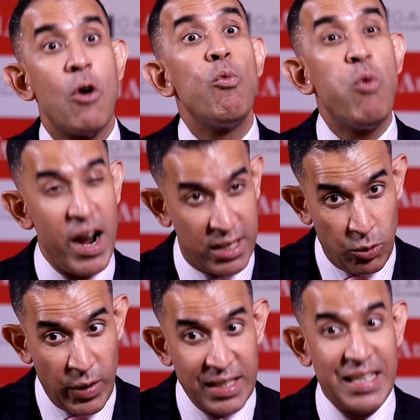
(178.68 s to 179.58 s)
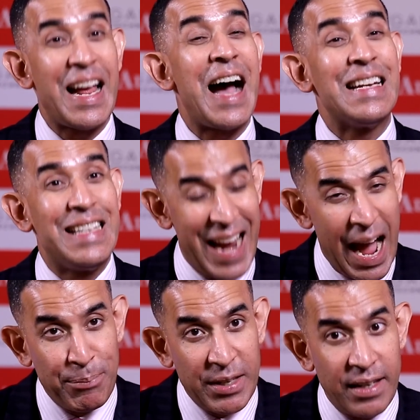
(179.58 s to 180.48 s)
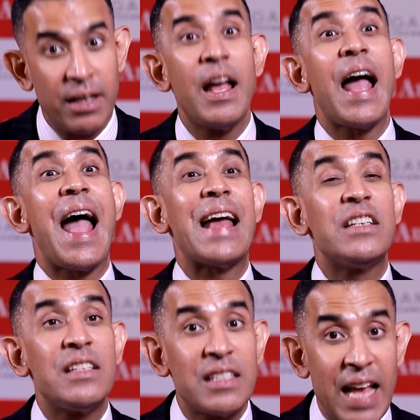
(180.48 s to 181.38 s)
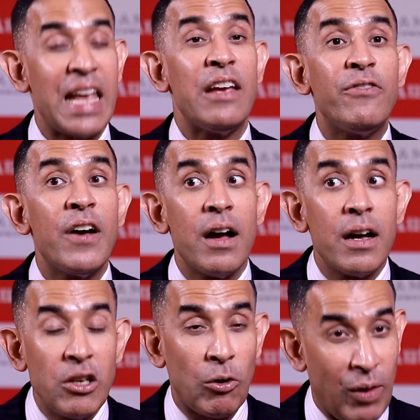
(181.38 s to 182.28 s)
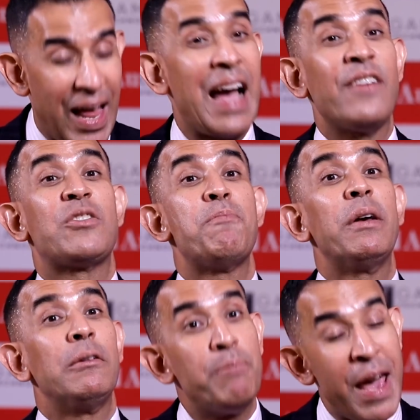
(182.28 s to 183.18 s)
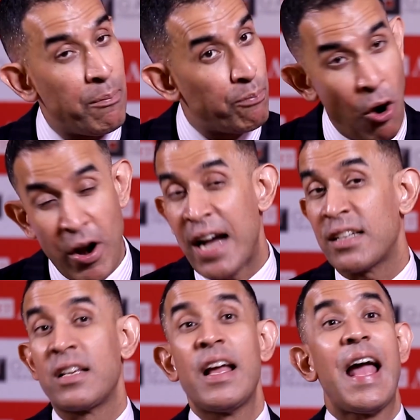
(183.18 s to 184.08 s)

Work towards it, adapt it, and save lives, build better products,